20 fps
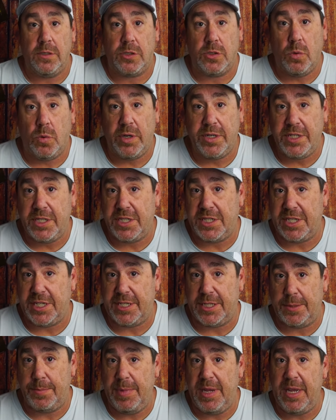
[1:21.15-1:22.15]
So what does
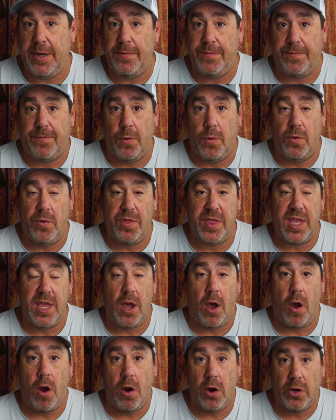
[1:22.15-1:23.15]
this mean for the
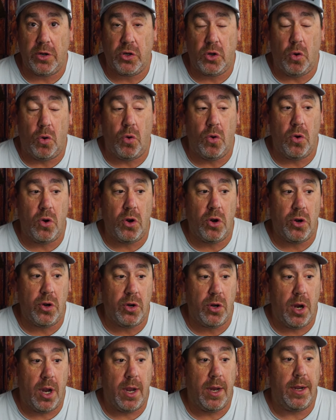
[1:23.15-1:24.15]

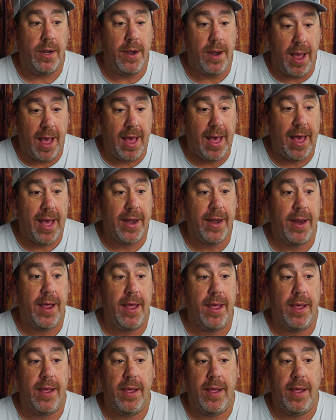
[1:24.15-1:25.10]
hardcore non